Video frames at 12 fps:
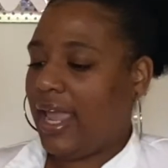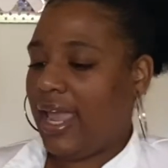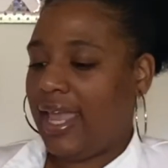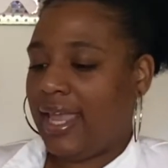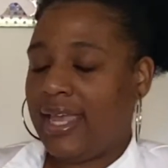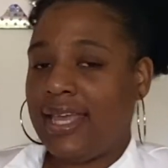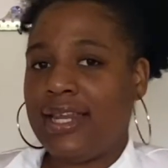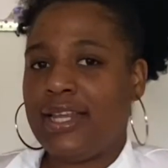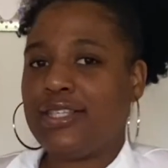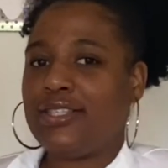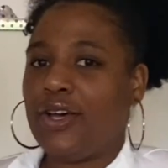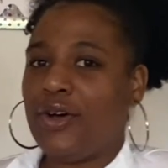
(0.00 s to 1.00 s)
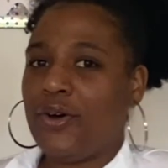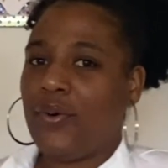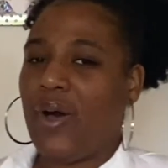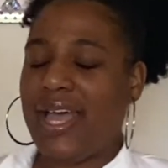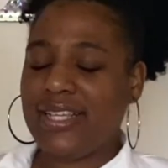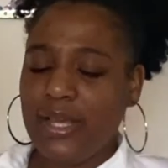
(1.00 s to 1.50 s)
and so
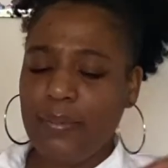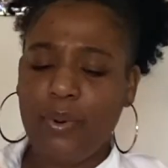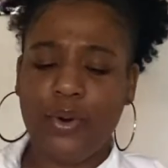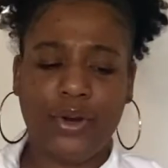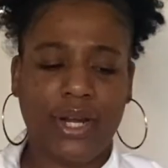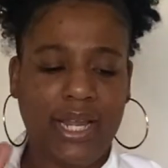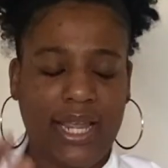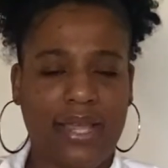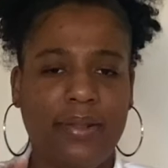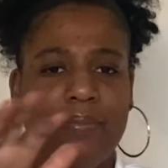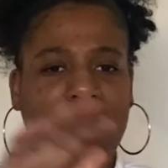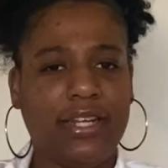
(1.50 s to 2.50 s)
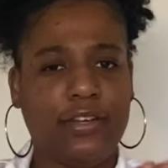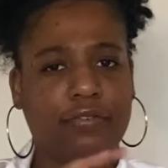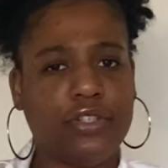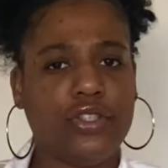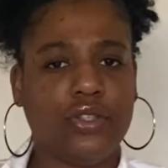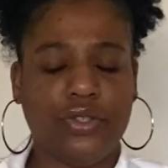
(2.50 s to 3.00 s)
as I'm pouring in my
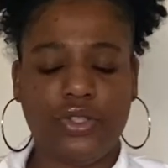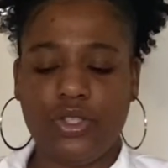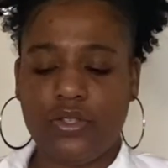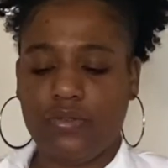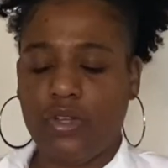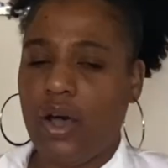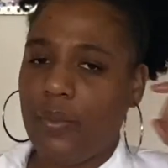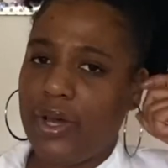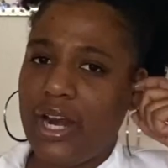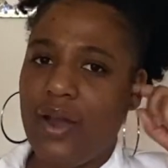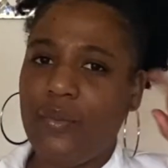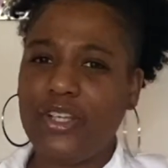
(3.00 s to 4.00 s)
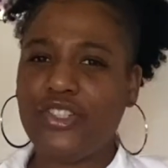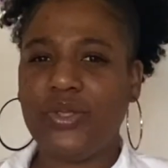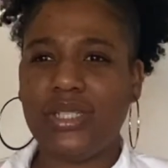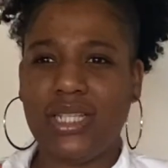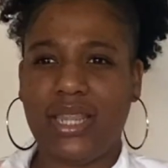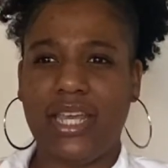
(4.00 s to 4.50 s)
different solutions of salt water, I want you
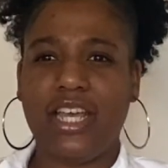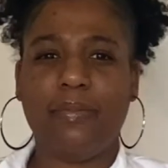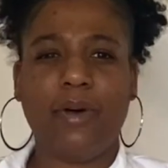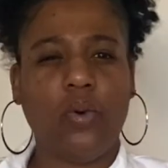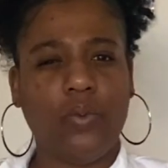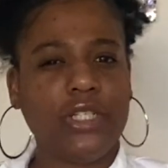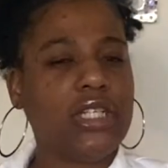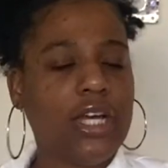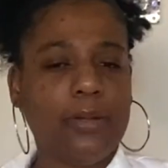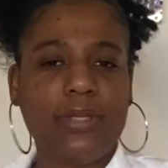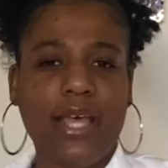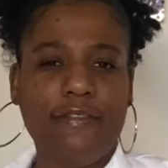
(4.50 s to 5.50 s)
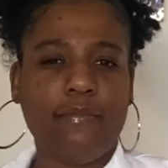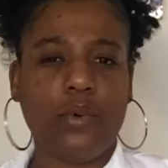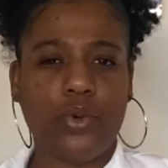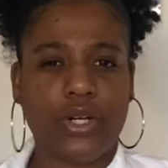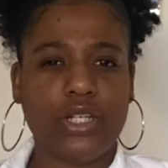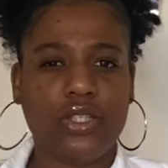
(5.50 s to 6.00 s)
to think about which cups have
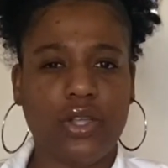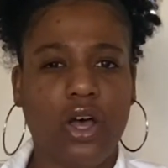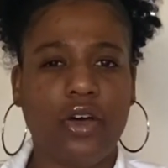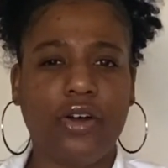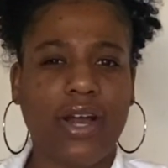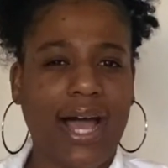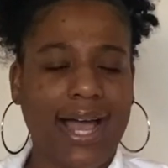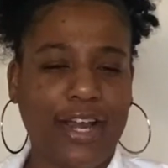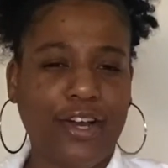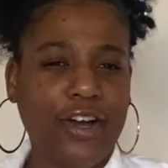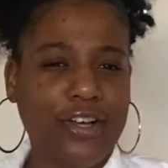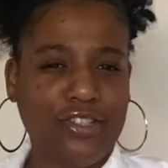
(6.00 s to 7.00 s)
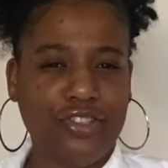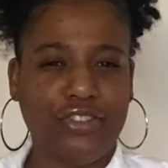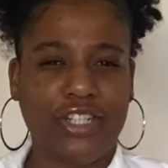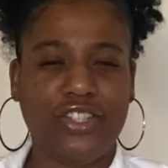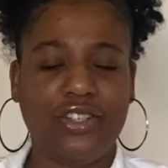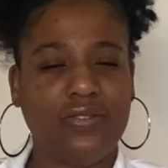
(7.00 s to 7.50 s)
more salt or a higher
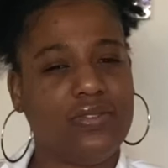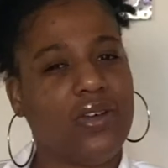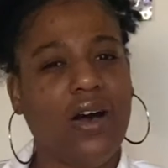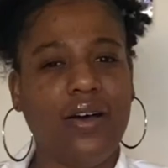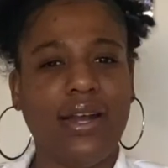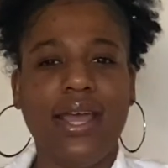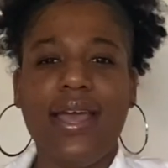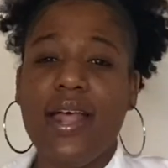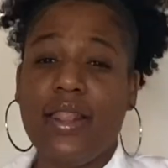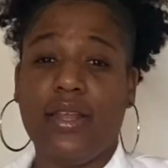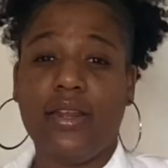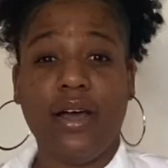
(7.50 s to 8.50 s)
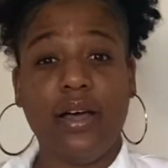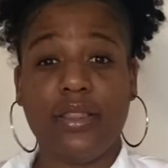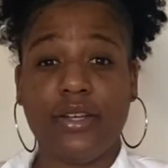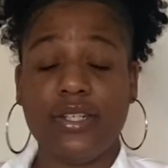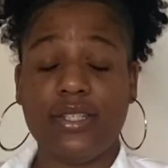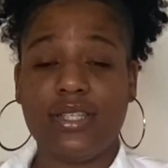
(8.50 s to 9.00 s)
concentration of salt than
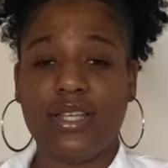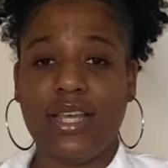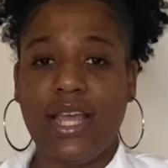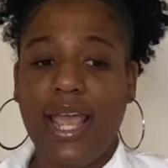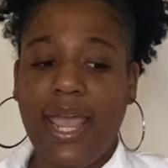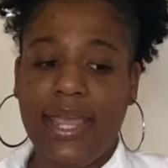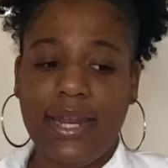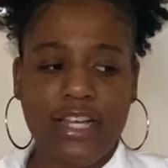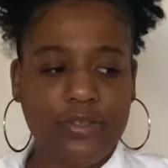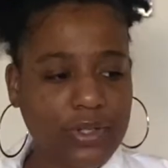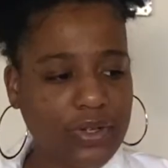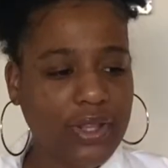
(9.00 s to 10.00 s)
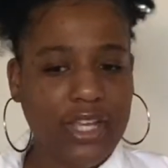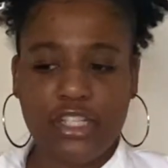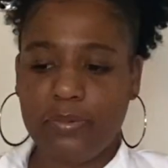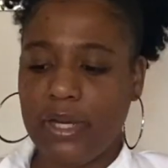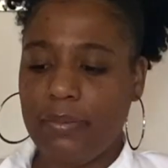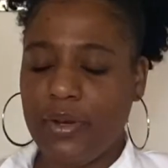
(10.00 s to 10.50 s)
others. And as we do the
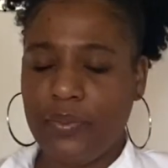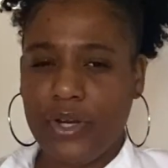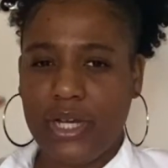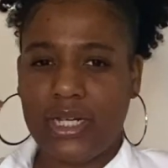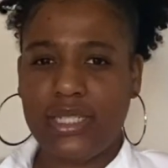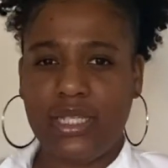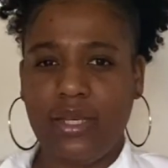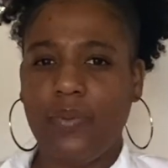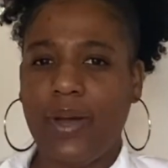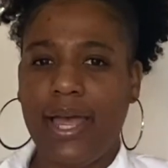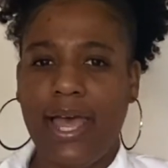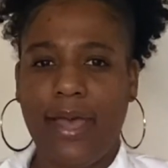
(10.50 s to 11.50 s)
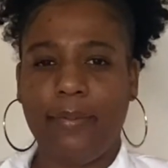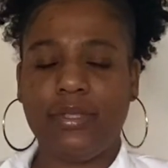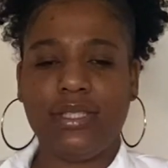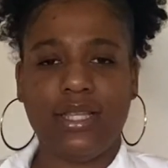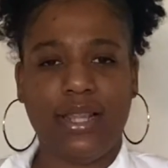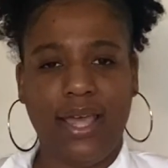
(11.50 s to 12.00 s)
experiment, we're going to see what happens
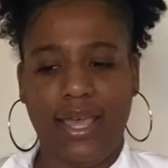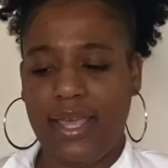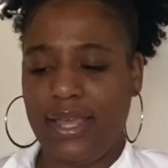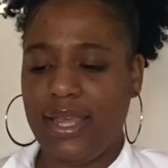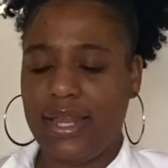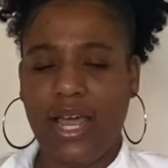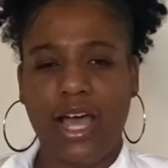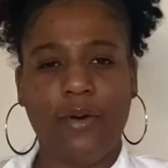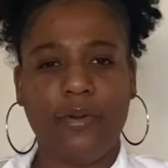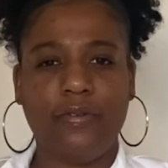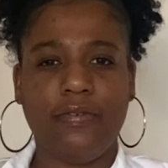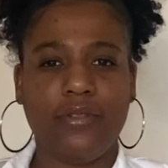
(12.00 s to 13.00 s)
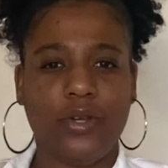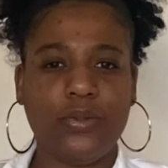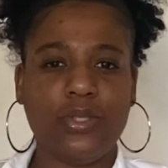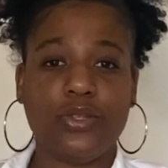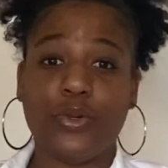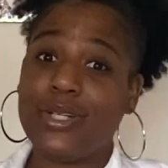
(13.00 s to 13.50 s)
to the egg and how it
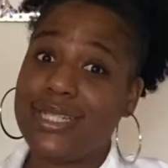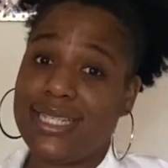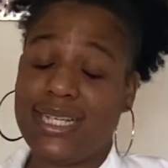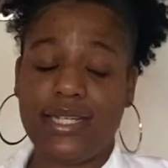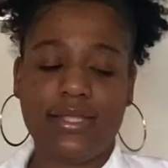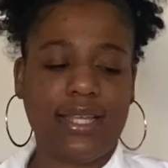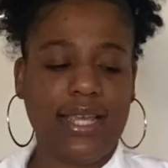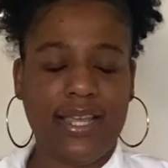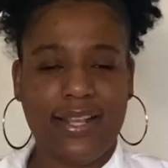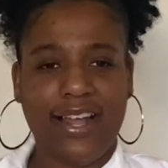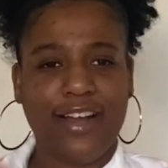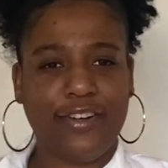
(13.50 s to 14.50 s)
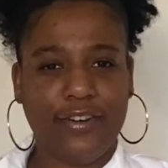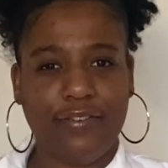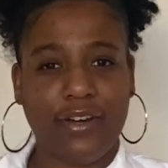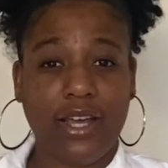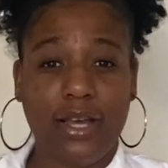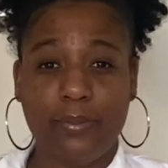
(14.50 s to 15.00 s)
floats or sinks in our
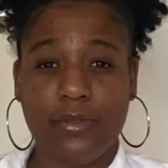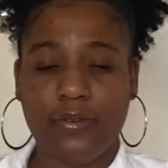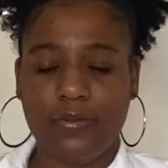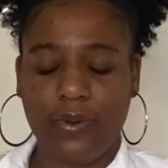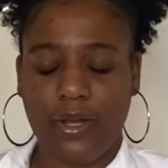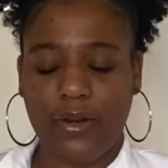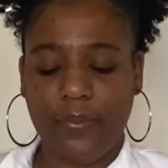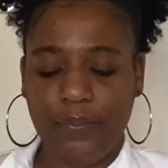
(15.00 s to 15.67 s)
different cups of water.